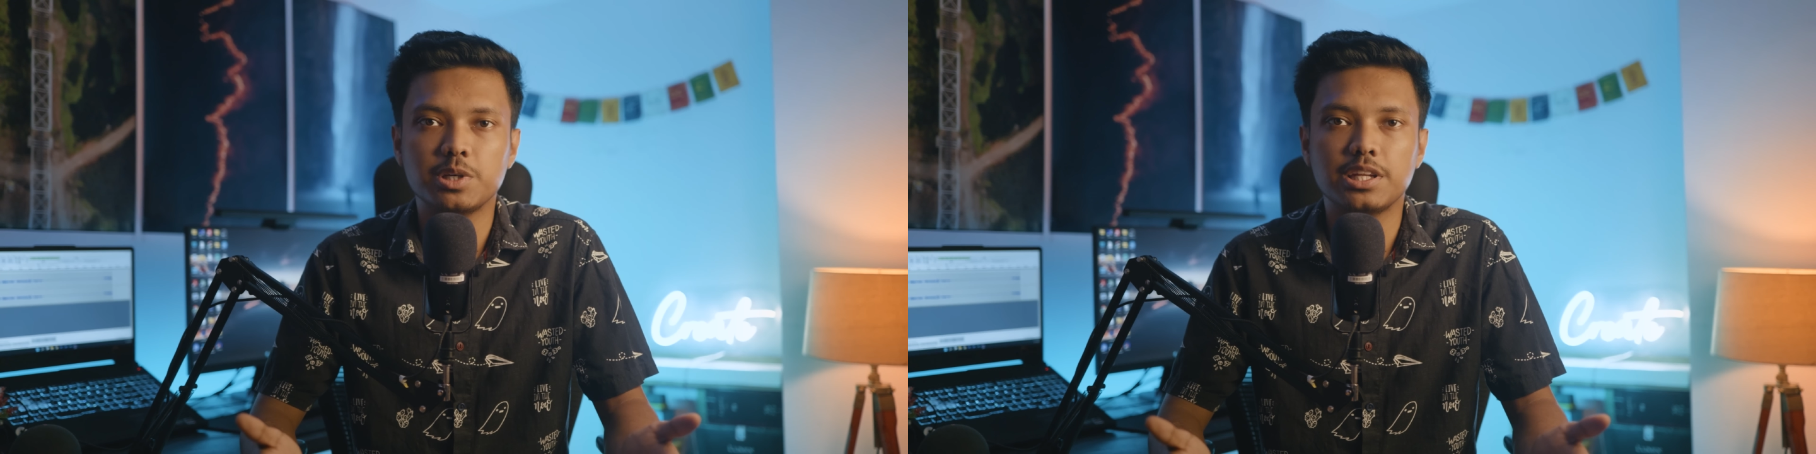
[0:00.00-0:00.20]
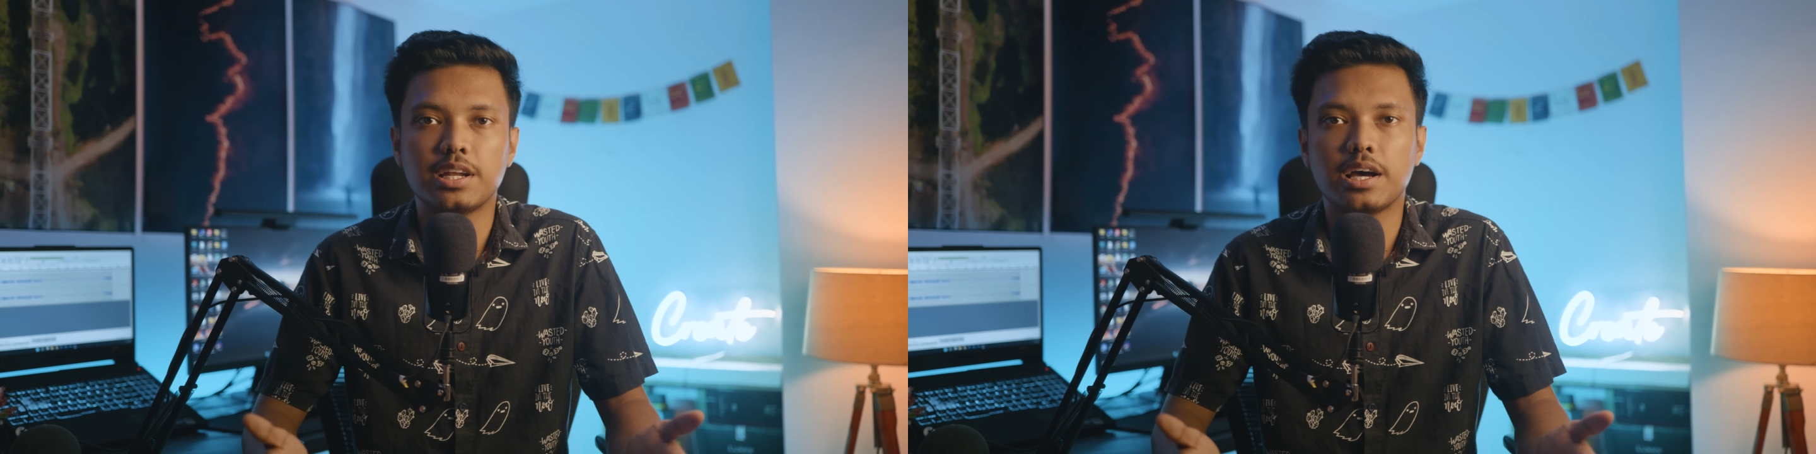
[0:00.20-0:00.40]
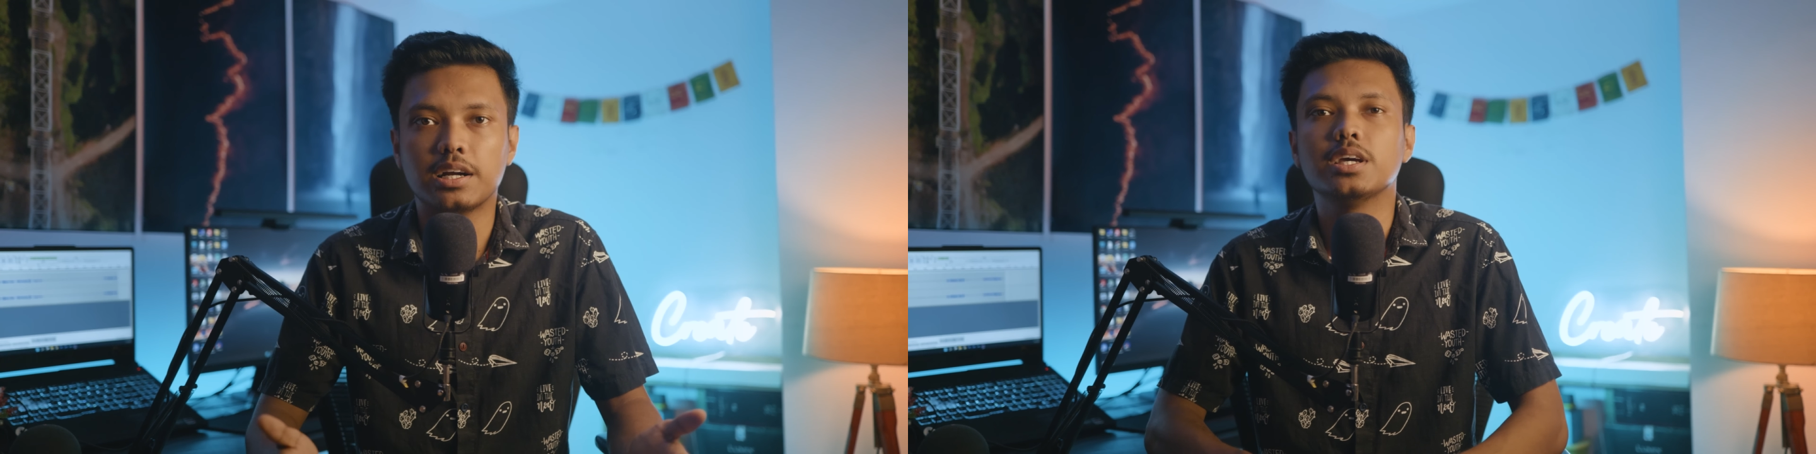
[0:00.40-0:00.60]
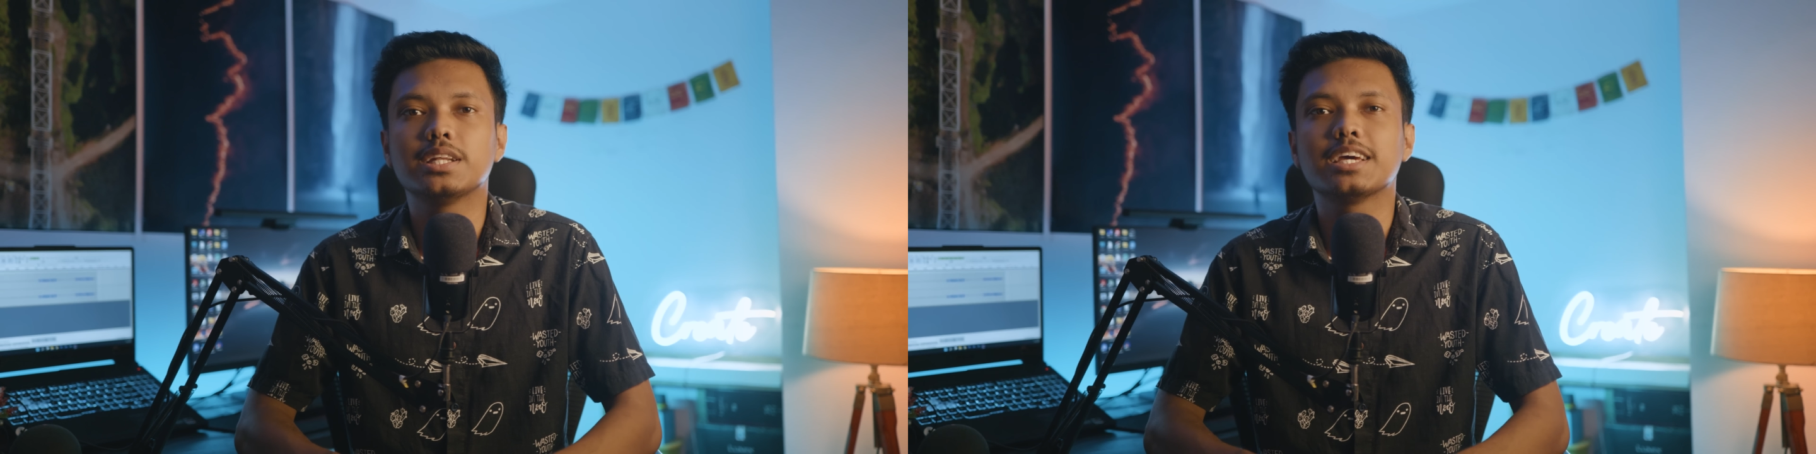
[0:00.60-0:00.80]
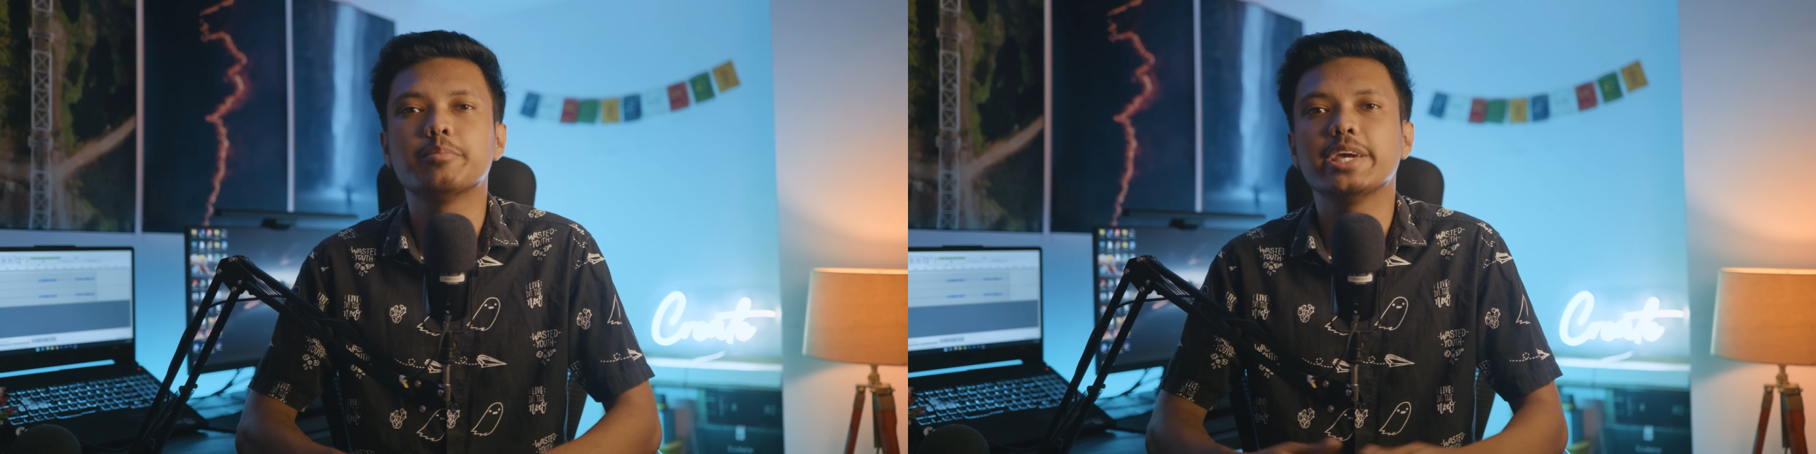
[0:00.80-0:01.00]
be that hard.
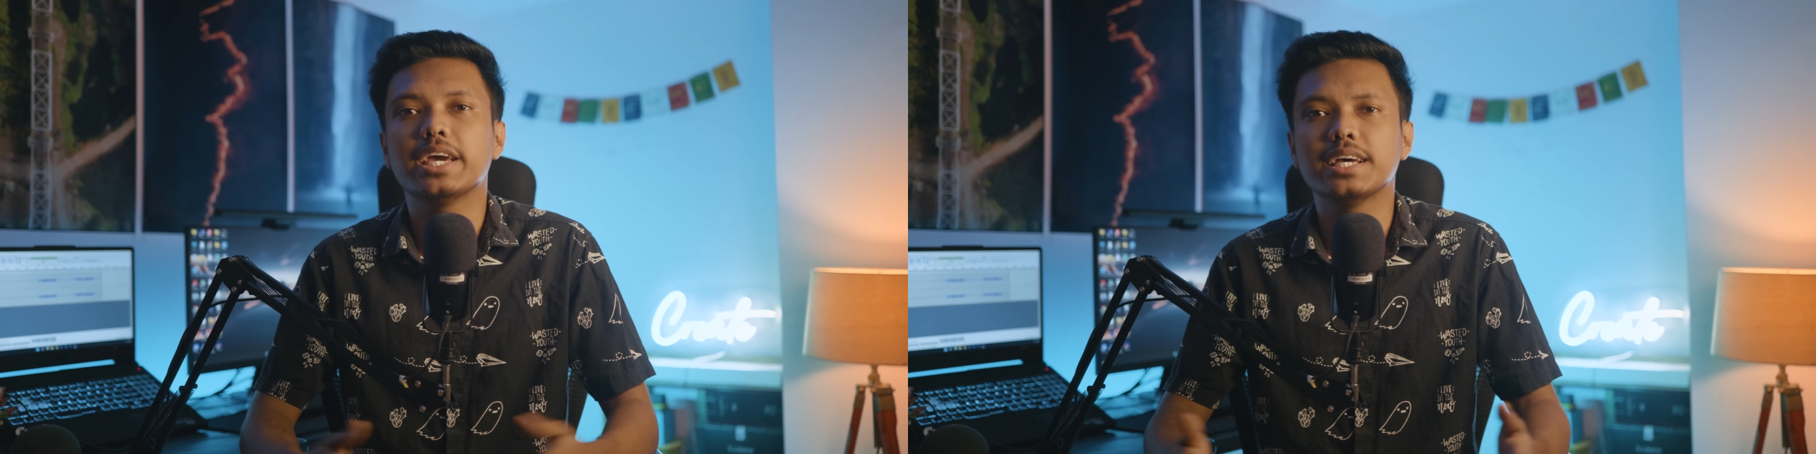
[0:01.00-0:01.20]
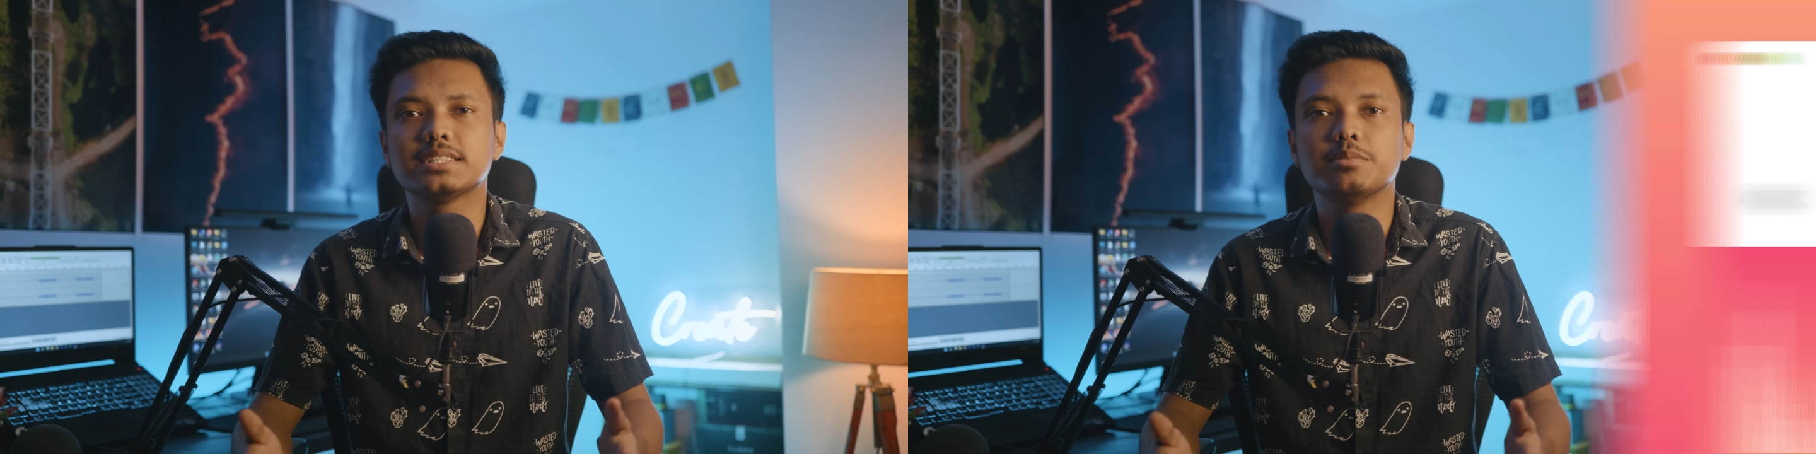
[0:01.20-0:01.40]
It can be as